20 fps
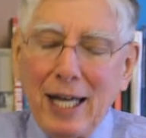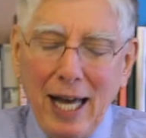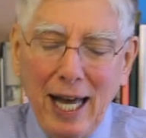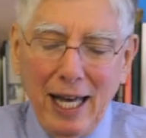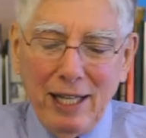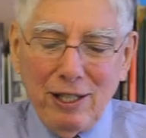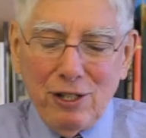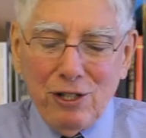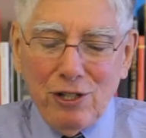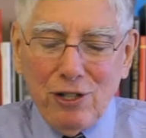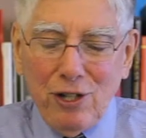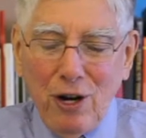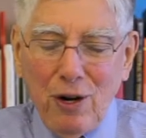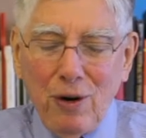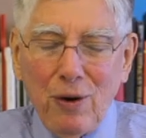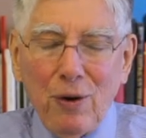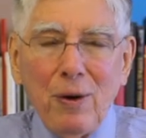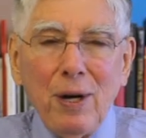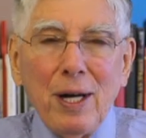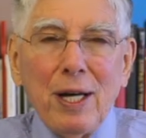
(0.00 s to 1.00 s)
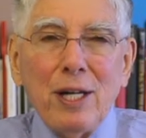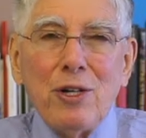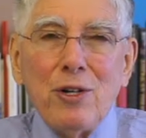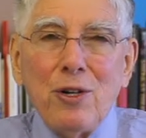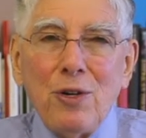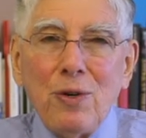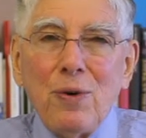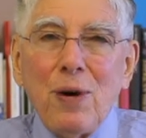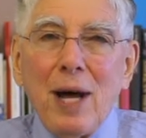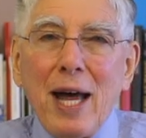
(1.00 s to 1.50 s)
And so
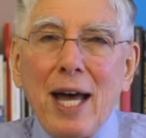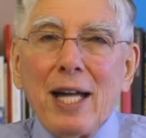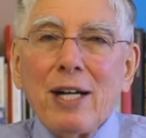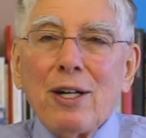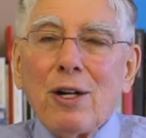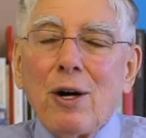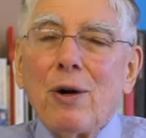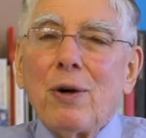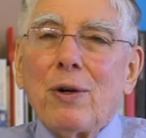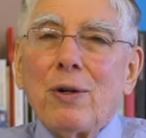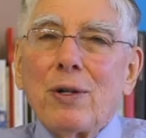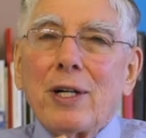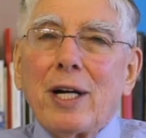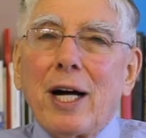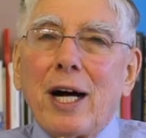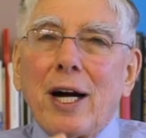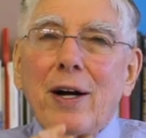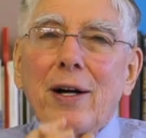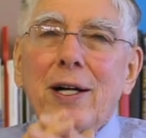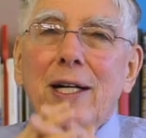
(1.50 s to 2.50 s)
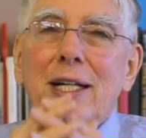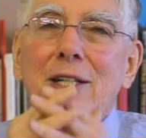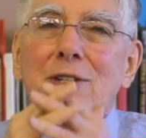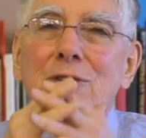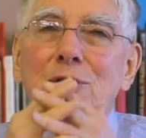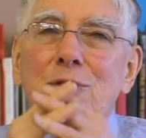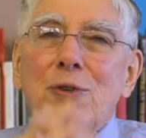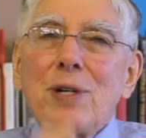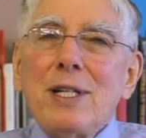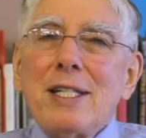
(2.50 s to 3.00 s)
new and old are an
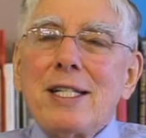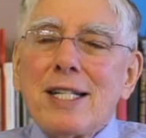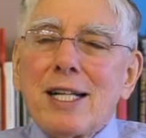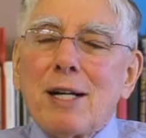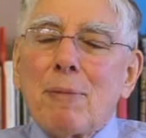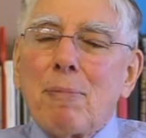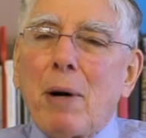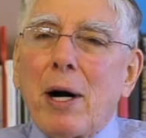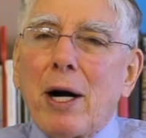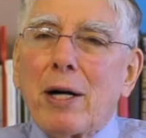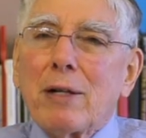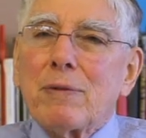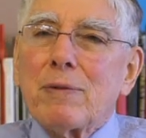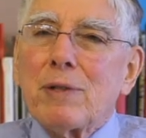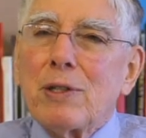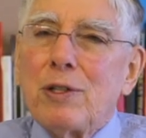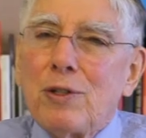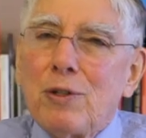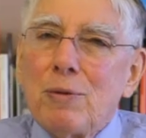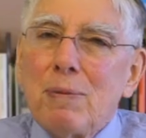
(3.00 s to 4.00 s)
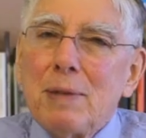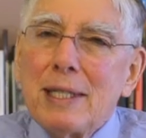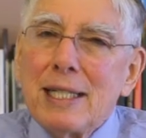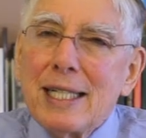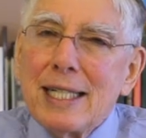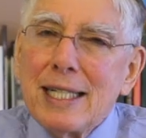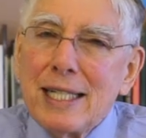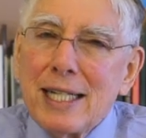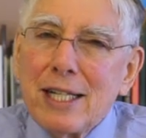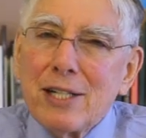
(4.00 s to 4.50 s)
intrinsic part of the human
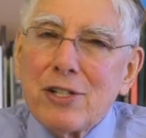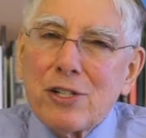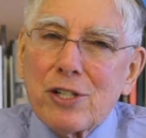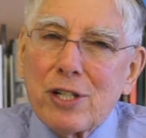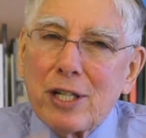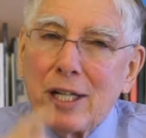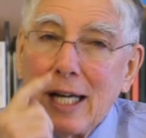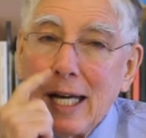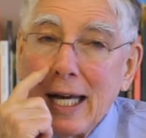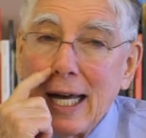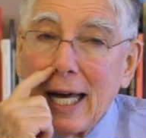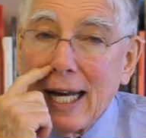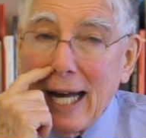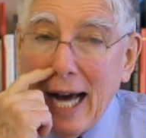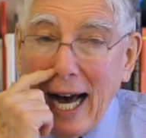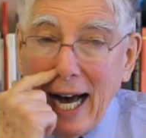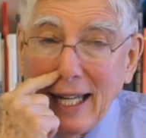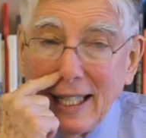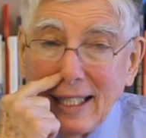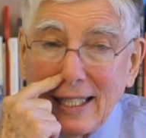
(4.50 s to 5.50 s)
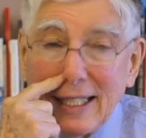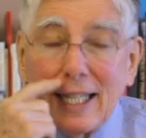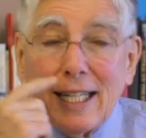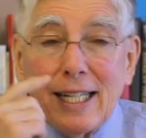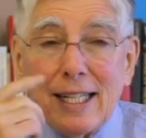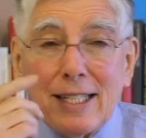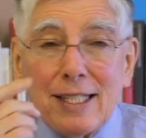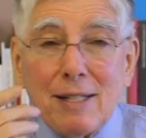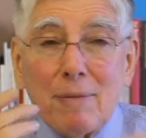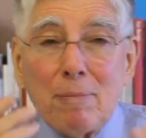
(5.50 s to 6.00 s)
condition, and I
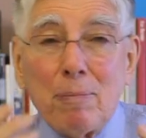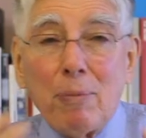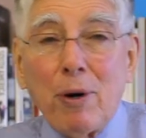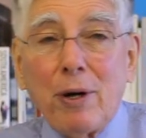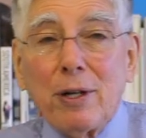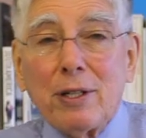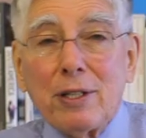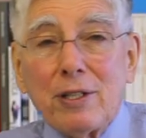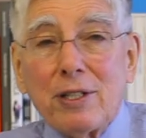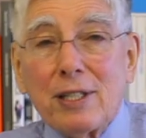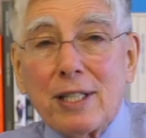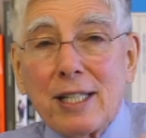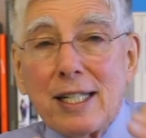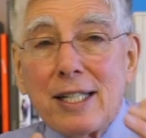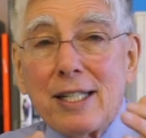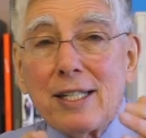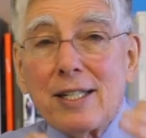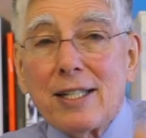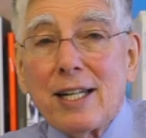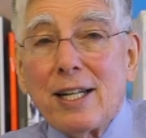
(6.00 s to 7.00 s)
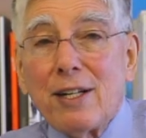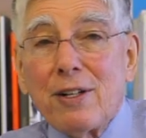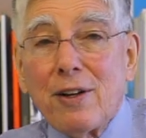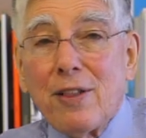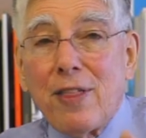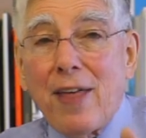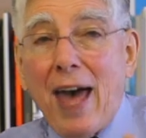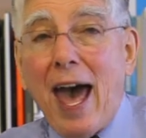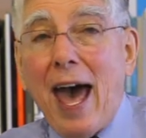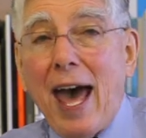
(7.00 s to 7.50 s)
think it's important to
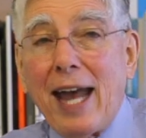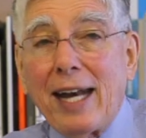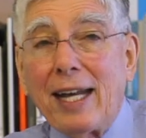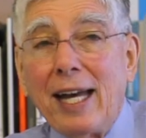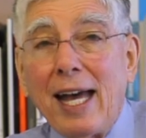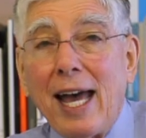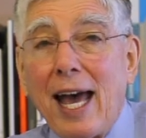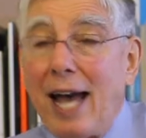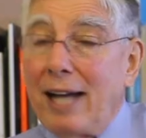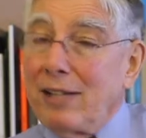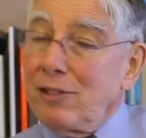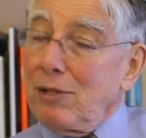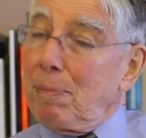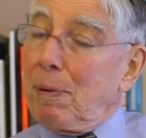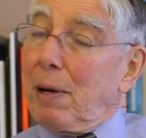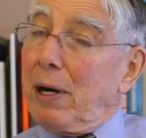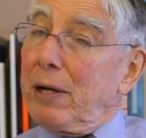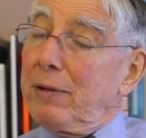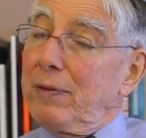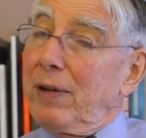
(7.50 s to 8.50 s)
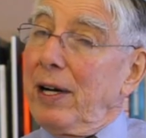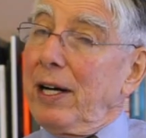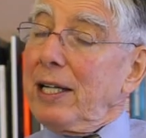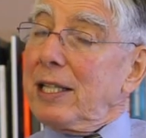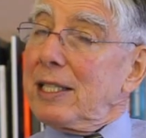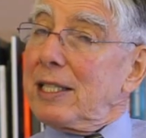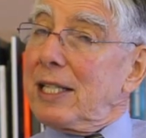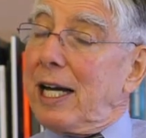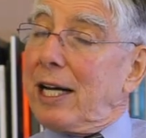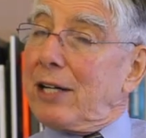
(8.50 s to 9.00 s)
consider that as a part of
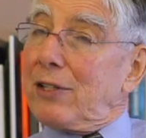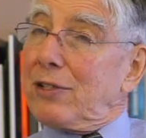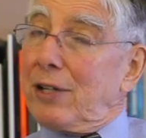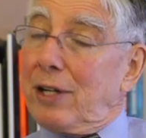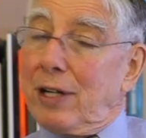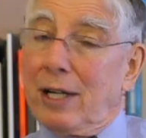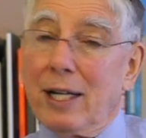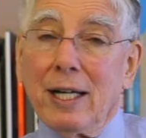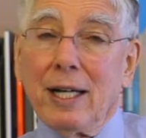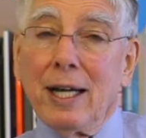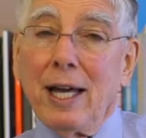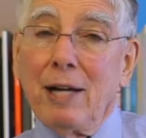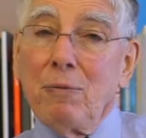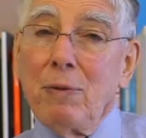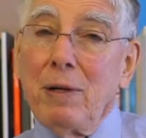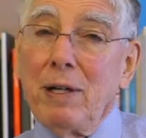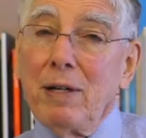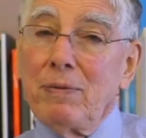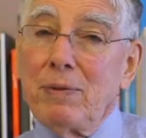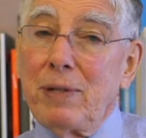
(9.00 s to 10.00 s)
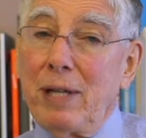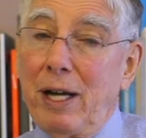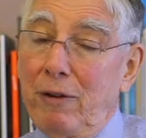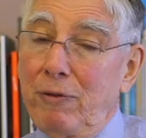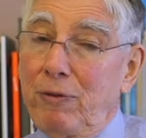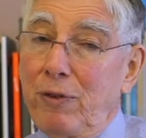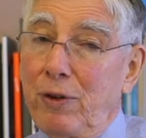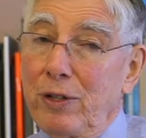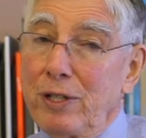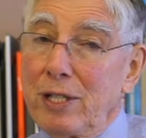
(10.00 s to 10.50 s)
architecture, and we have
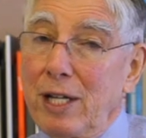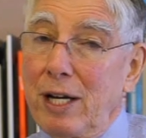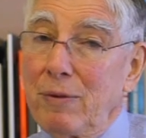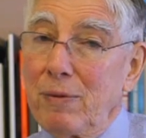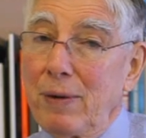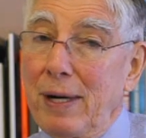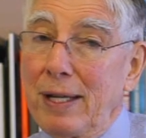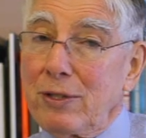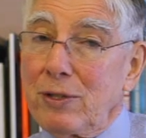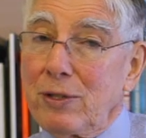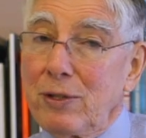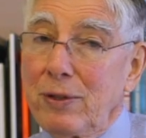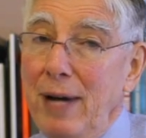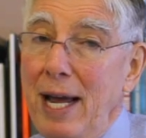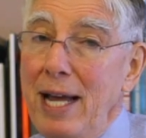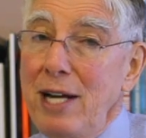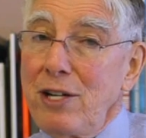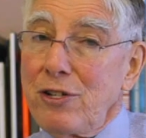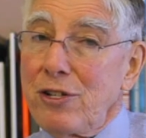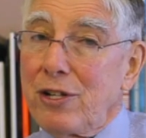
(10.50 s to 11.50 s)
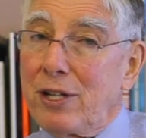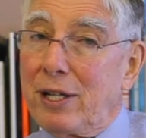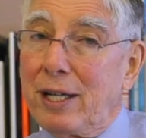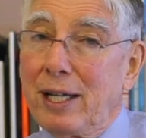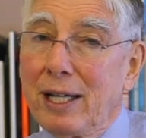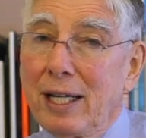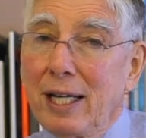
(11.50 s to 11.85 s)
therefore done restoration.